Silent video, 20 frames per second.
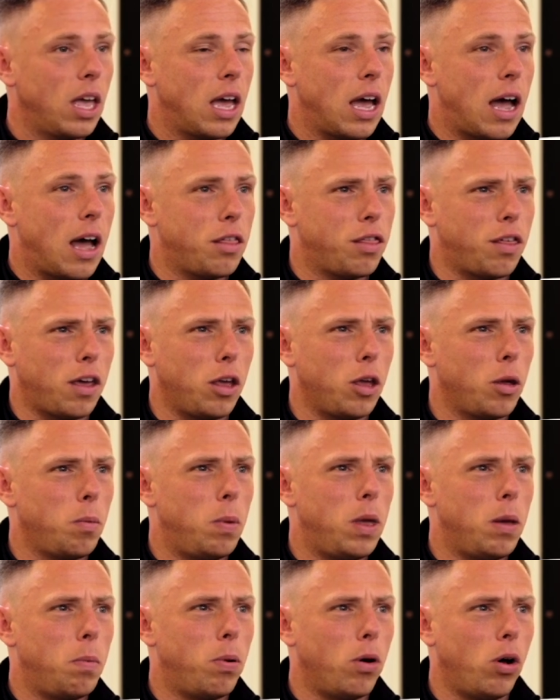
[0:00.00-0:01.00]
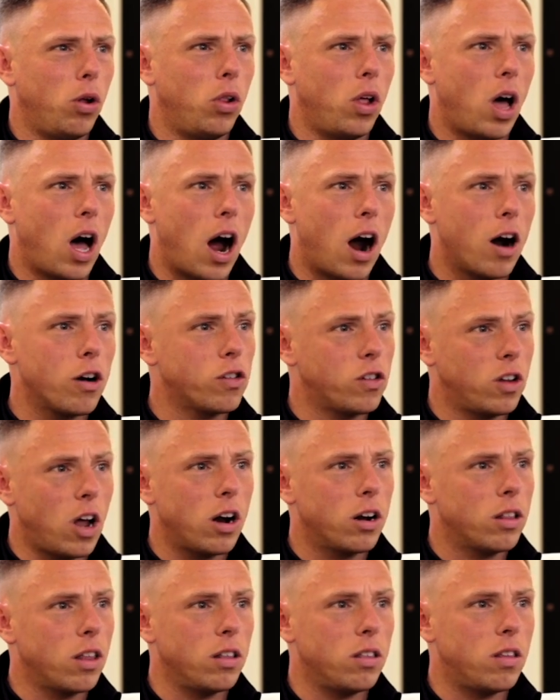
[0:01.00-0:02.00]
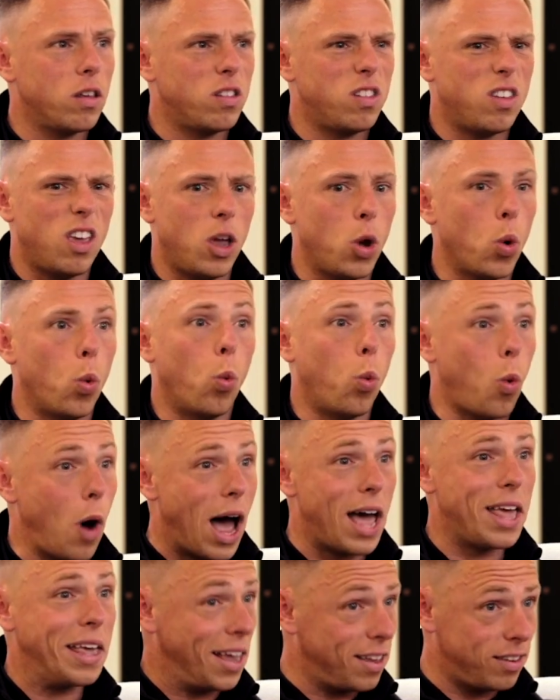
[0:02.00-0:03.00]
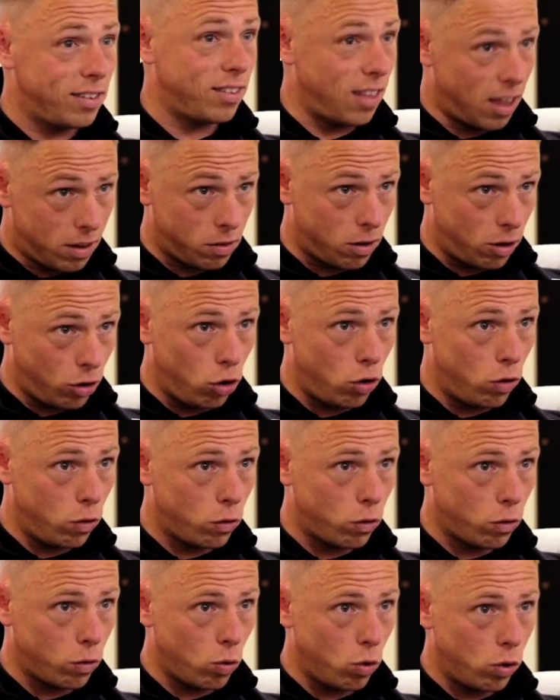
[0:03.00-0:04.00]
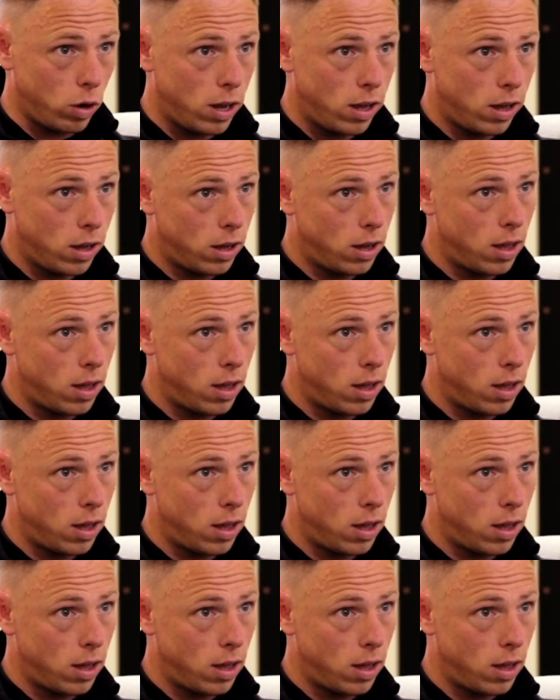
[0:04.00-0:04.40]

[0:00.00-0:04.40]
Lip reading: I think people are starting to say, why is this a news story?